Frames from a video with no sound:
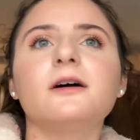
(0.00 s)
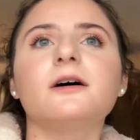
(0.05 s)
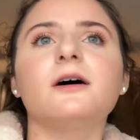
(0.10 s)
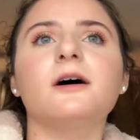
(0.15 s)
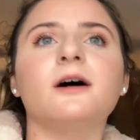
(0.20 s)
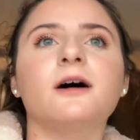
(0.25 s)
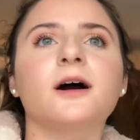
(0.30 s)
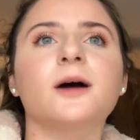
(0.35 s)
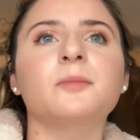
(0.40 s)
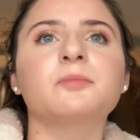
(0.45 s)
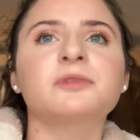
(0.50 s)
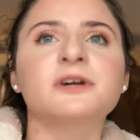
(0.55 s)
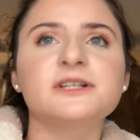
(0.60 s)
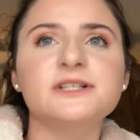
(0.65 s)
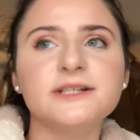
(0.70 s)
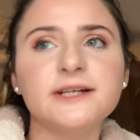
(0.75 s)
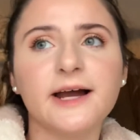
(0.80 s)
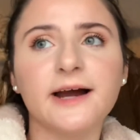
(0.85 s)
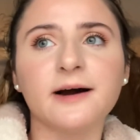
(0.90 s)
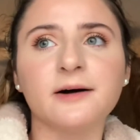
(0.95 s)
are
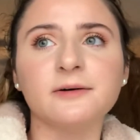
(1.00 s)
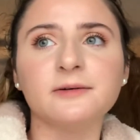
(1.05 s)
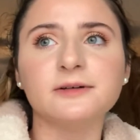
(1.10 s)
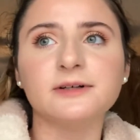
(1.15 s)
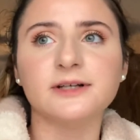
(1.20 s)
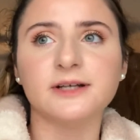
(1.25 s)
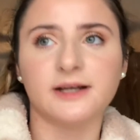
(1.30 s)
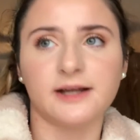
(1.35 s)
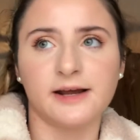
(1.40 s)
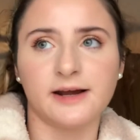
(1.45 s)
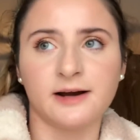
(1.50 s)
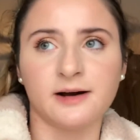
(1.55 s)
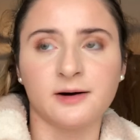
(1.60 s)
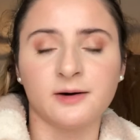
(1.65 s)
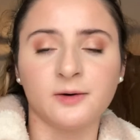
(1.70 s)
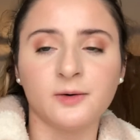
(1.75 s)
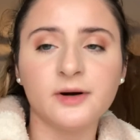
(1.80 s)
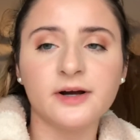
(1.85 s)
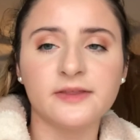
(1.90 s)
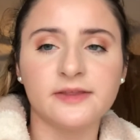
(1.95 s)
printing out
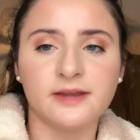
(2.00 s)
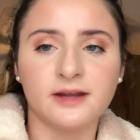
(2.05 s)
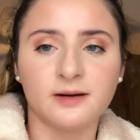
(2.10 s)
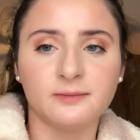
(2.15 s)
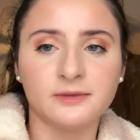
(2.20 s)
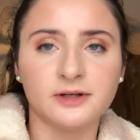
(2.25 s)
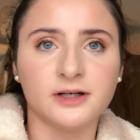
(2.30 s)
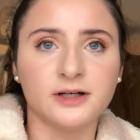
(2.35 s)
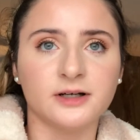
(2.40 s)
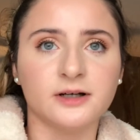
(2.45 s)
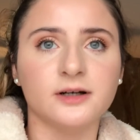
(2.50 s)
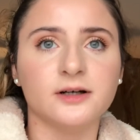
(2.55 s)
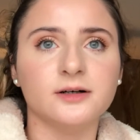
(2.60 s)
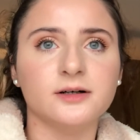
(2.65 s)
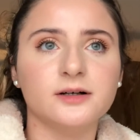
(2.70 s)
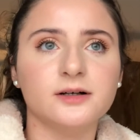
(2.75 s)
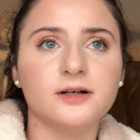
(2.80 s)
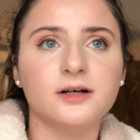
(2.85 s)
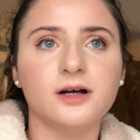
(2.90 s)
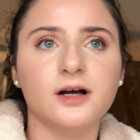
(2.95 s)
now and then I'm gonna
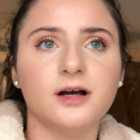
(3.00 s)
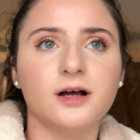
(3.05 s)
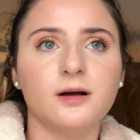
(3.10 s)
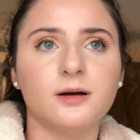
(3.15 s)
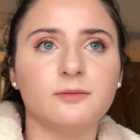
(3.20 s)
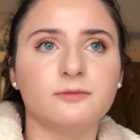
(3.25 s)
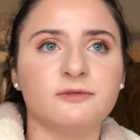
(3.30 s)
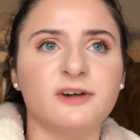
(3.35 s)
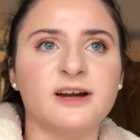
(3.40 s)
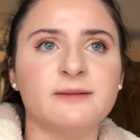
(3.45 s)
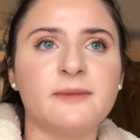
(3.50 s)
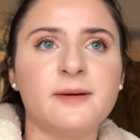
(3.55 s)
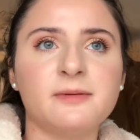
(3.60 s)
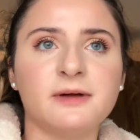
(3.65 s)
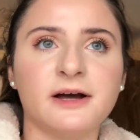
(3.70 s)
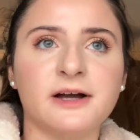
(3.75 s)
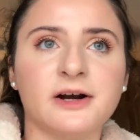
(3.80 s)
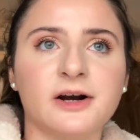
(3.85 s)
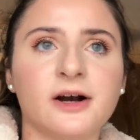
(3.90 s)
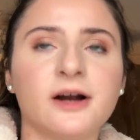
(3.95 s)
write in my
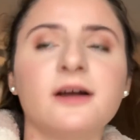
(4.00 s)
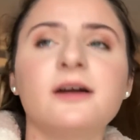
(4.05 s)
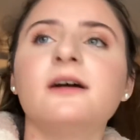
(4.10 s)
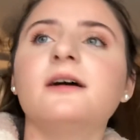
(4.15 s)
planner.